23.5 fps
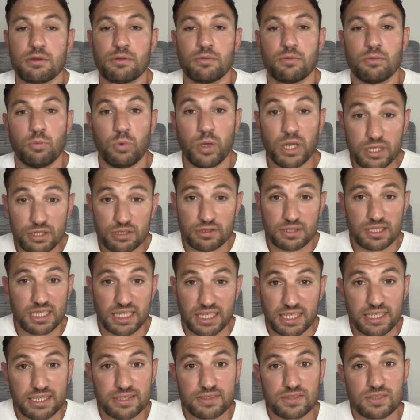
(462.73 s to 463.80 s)
When
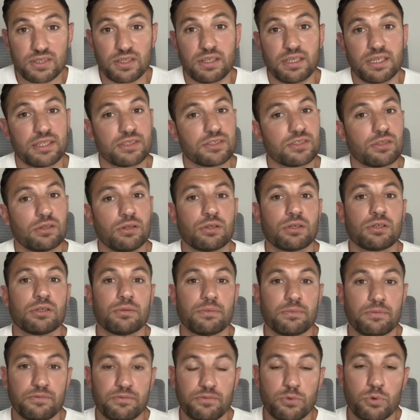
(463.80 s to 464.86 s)
digging into this and looking on
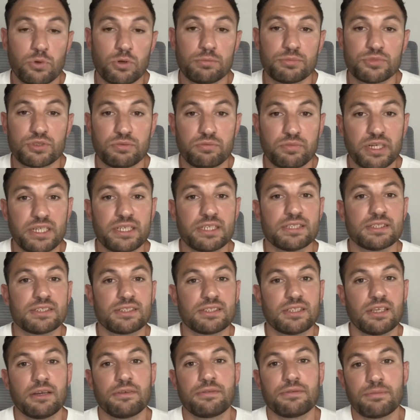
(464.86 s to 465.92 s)
forums and Reddit and
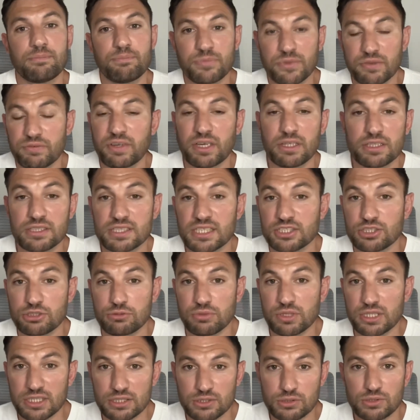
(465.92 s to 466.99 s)
stuff, I found this actually
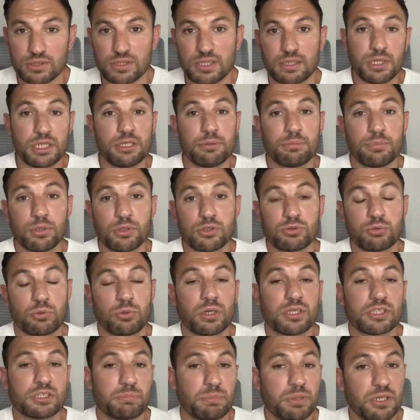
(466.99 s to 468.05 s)
really interesting. Opinion polls were quite
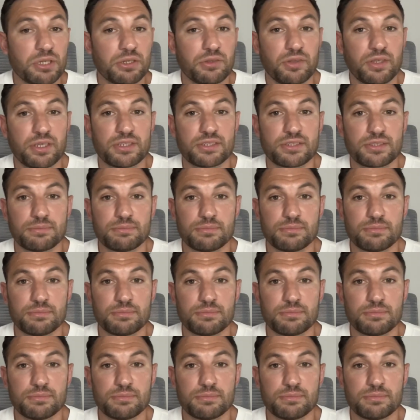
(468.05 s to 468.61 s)
split on this.